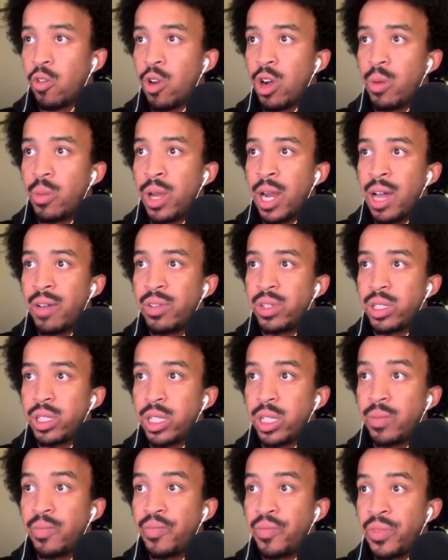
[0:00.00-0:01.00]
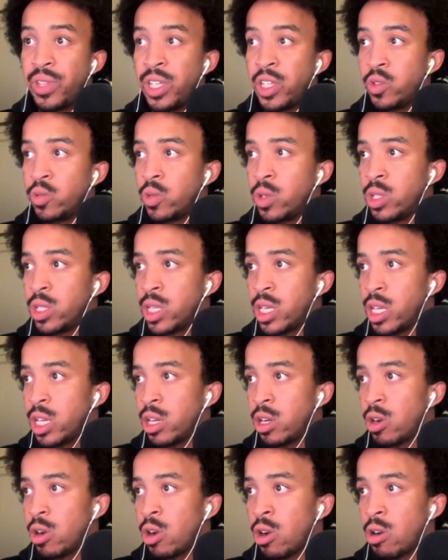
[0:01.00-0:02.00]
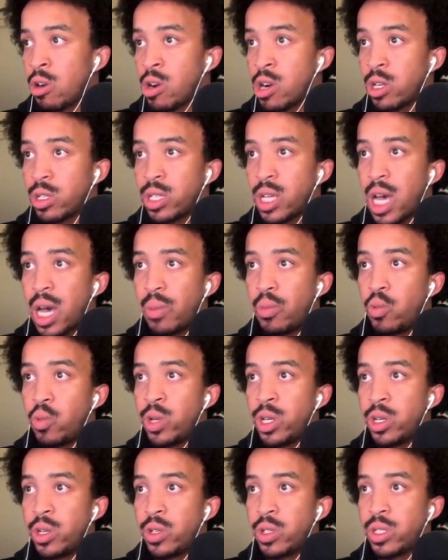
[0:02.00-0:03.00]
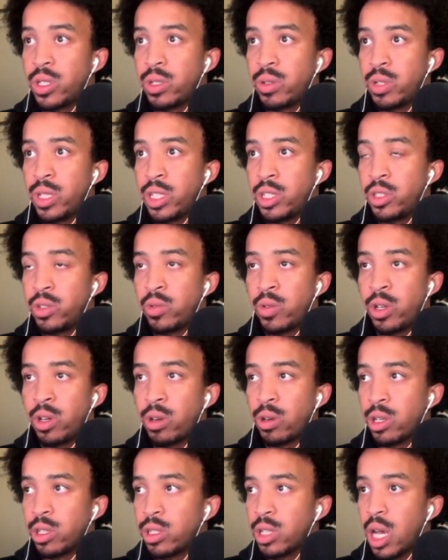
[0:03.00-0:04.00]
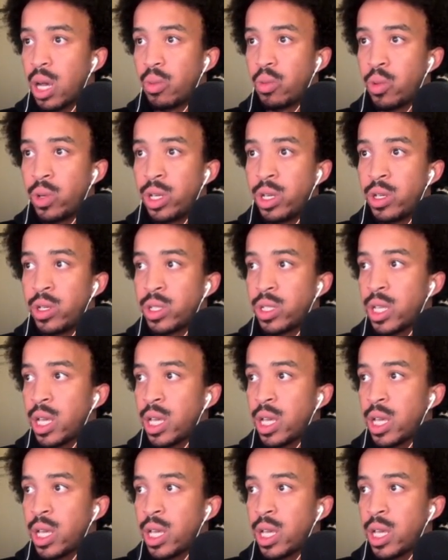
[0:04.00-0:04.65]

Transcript: But obviously, these ones here are our top winners. These 3 are our top winners.